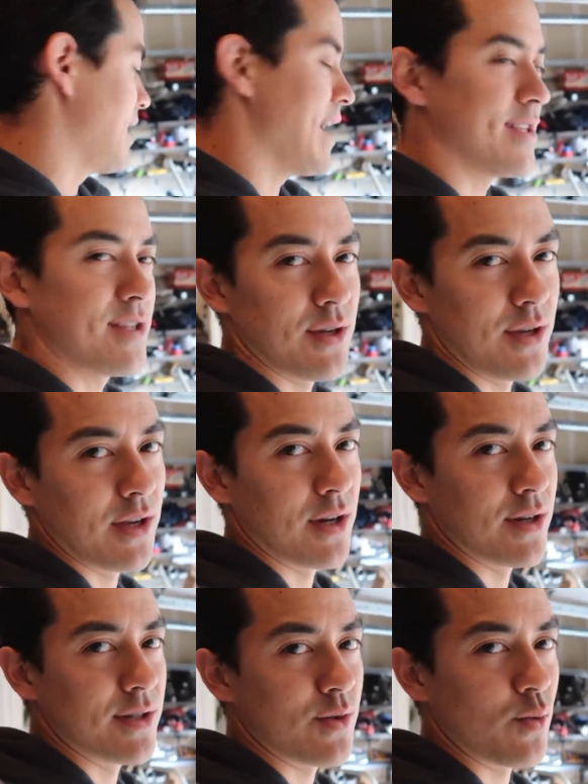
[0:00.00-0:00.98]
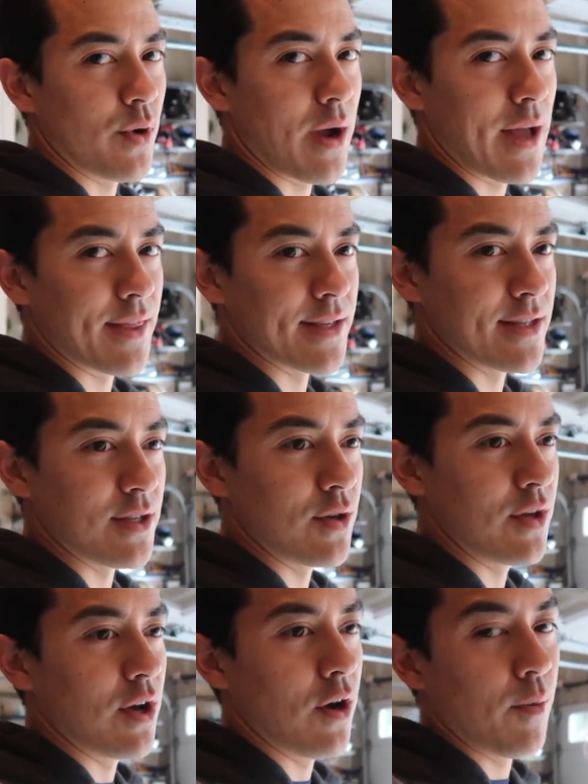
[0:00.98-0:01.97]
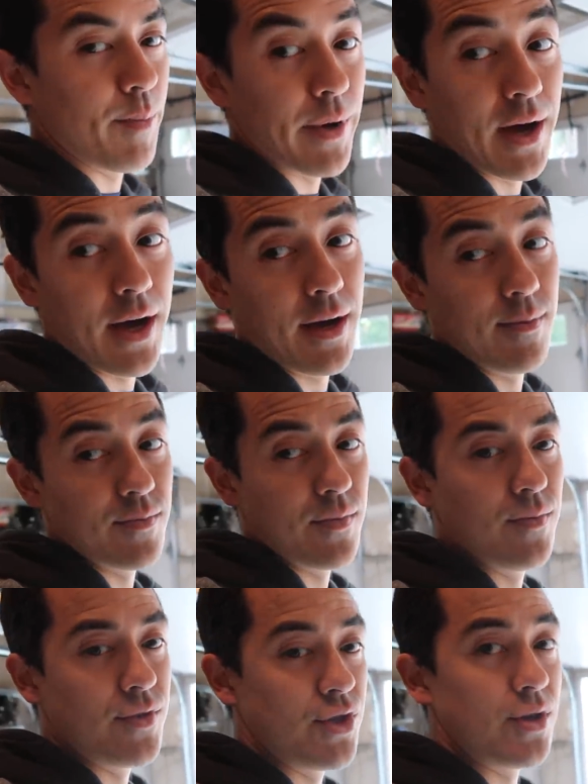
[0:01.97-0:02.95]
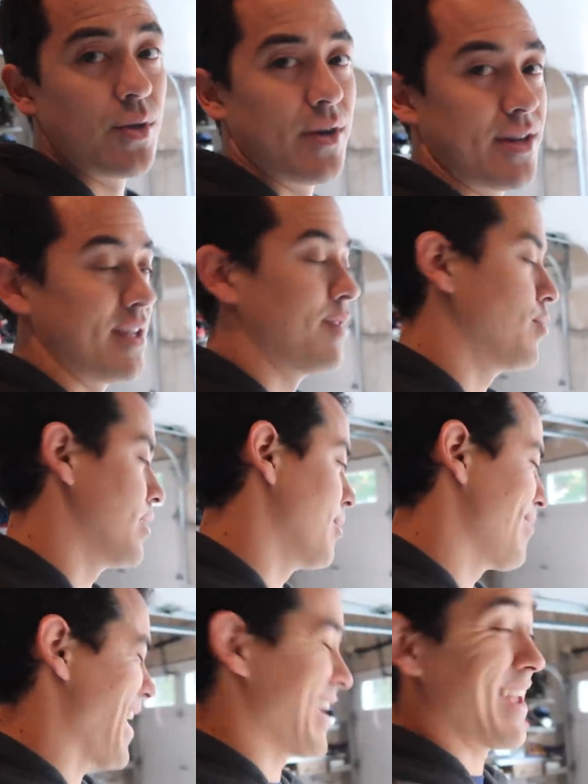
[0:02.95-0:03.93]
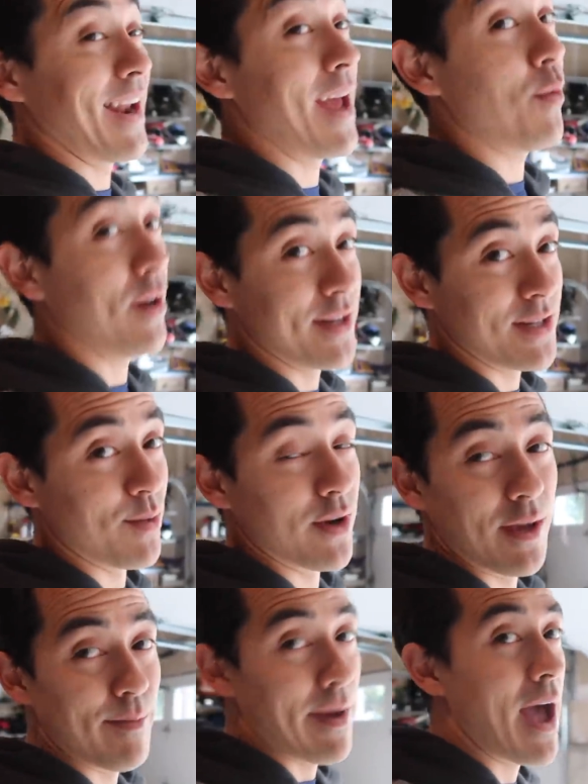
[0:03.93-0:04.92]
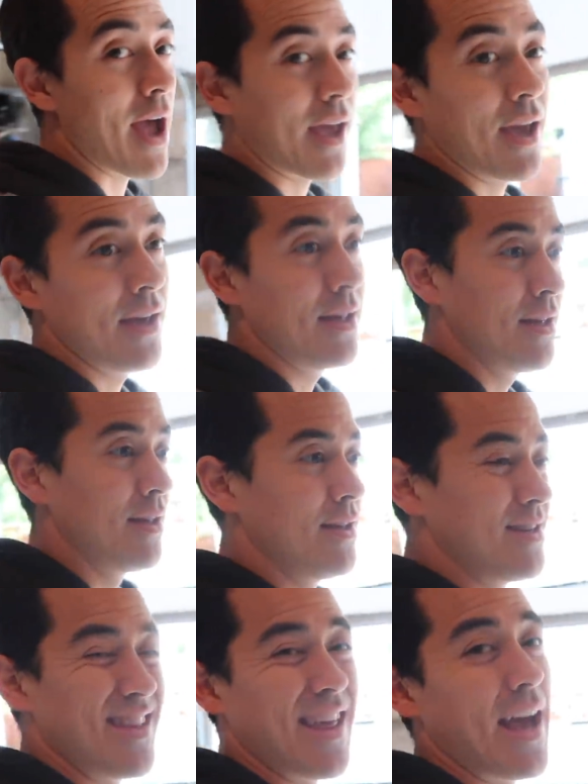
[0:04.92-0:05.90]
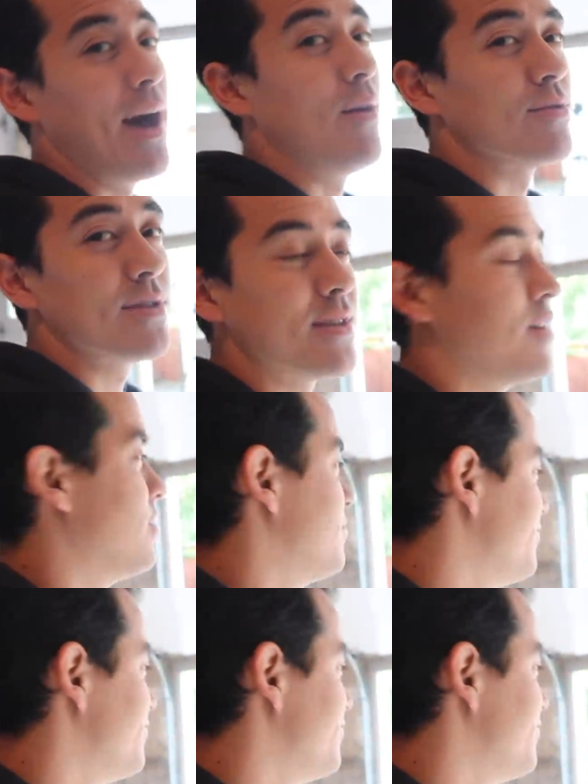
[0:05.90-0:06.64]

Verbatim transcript: Last 2 years we were at the studio, but Judy wanted to bring it back, and I wanted to bring it back to the house, so